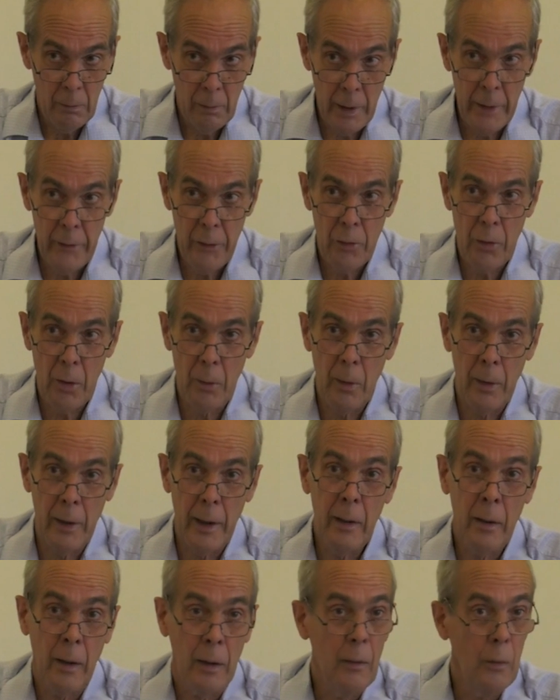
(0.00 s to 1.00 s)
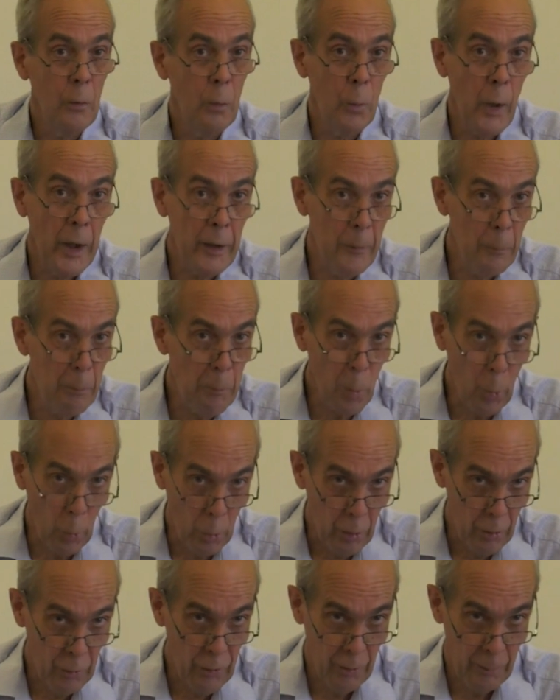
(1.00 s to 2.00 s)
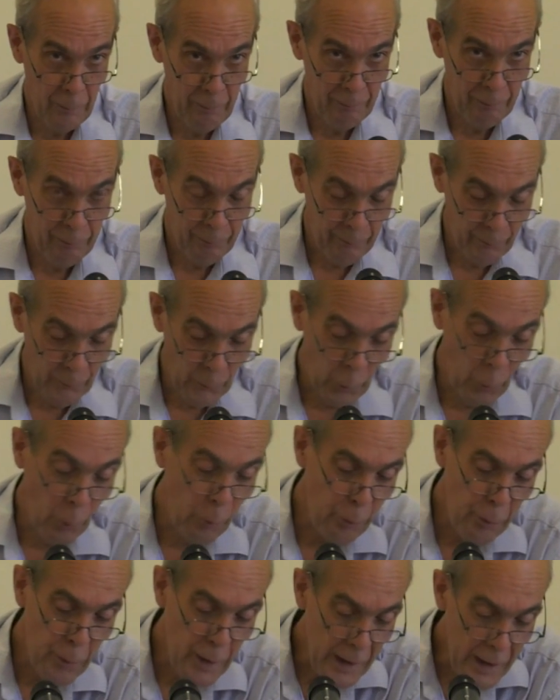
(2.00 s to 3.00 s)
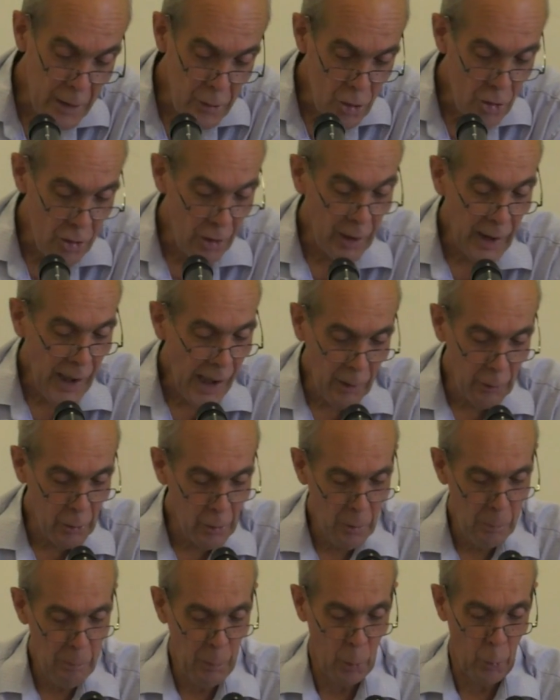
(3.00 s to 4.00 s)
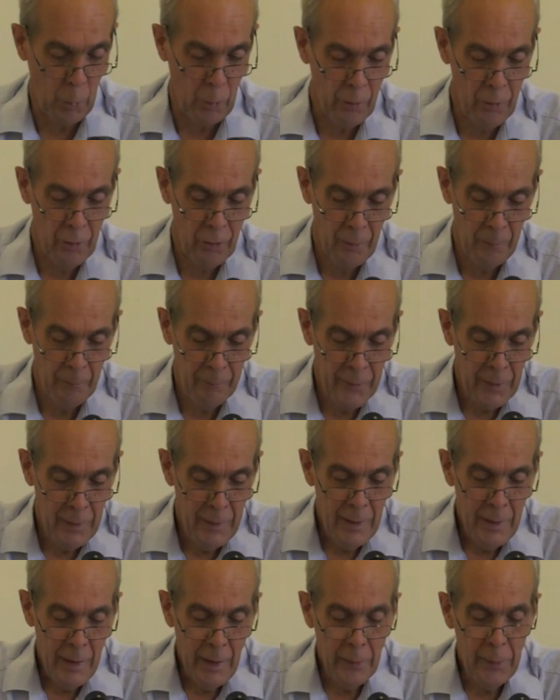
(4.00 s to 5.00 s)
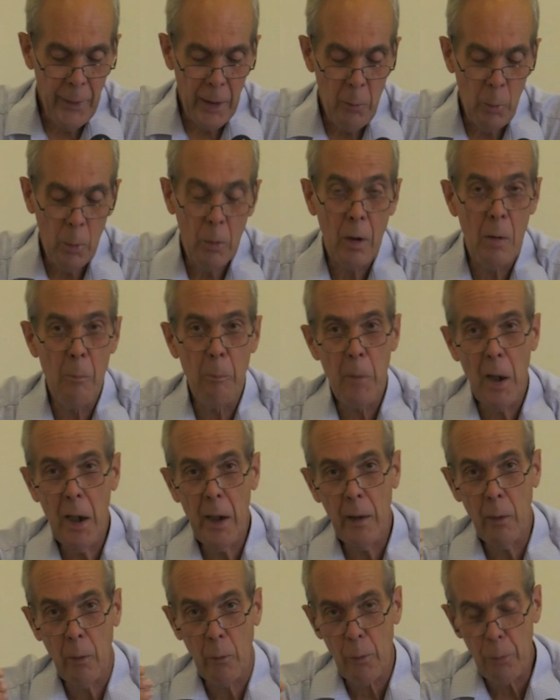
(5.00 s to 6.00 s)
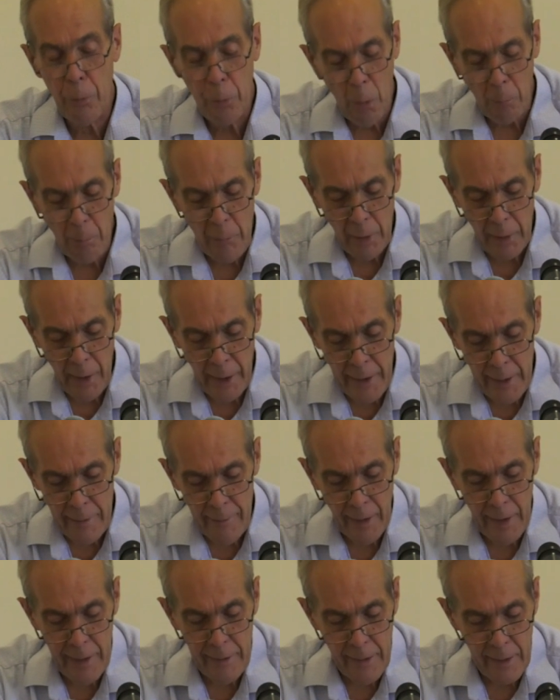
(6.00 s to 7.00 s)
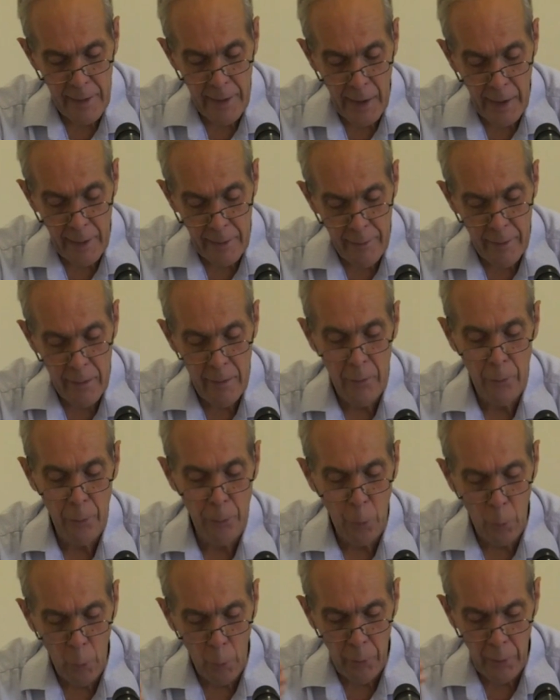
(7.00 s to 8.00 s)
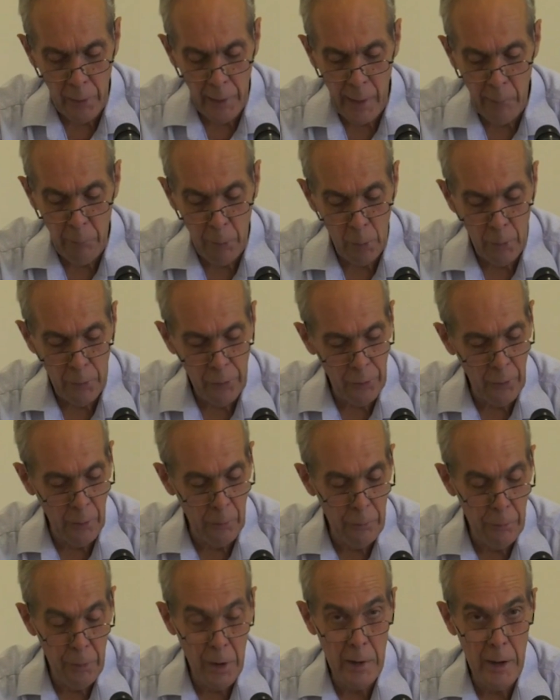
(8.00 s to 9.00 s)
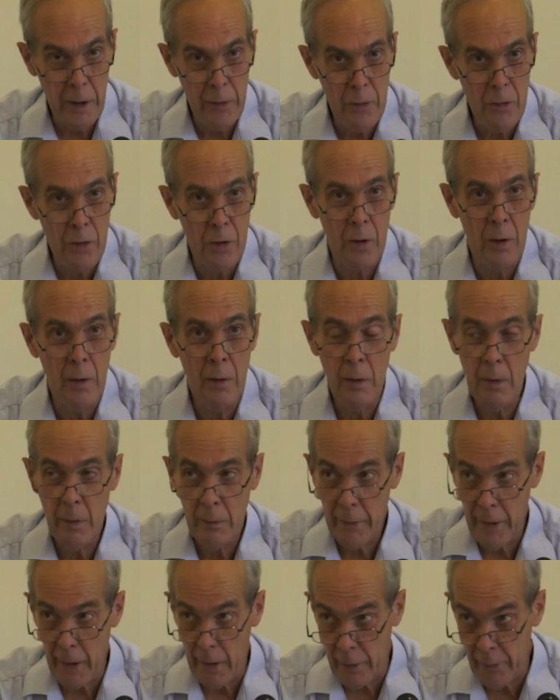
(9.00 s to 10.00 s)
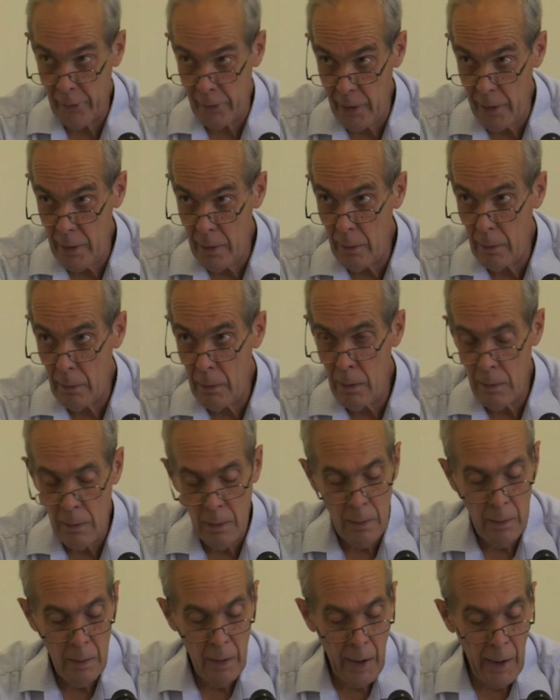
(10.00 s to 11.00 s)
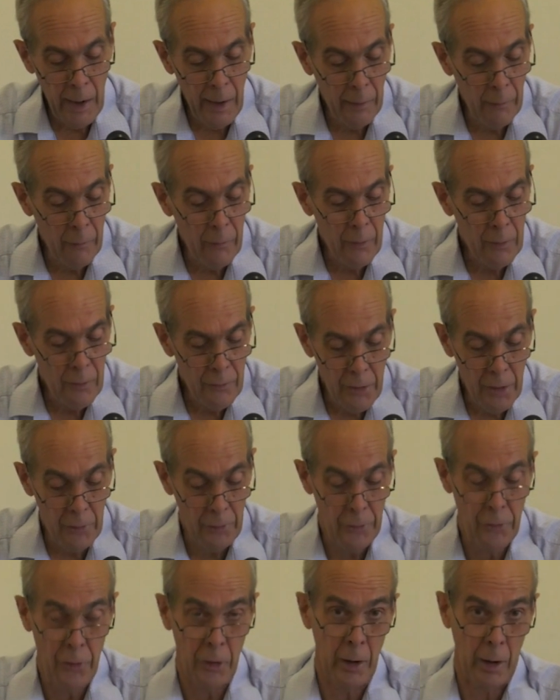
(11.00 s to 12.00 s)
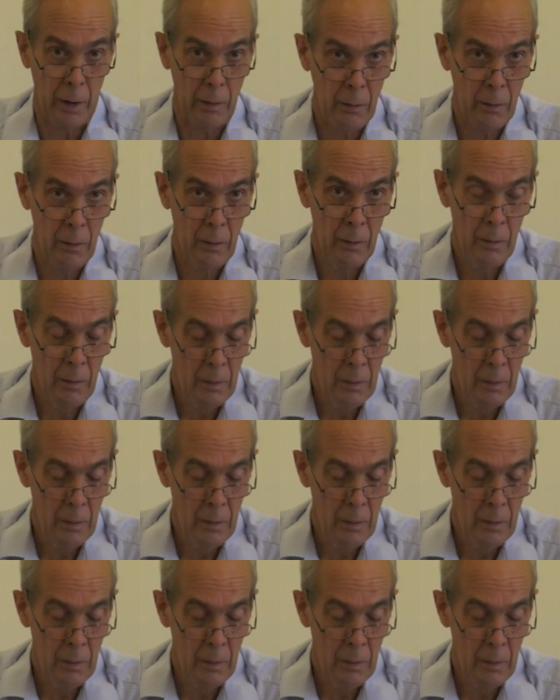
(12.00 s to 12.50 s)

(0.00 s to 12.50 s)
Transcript: literally red books, or village account books. And they were compiled from the late 1880s for the levels of village, tahsil, and district.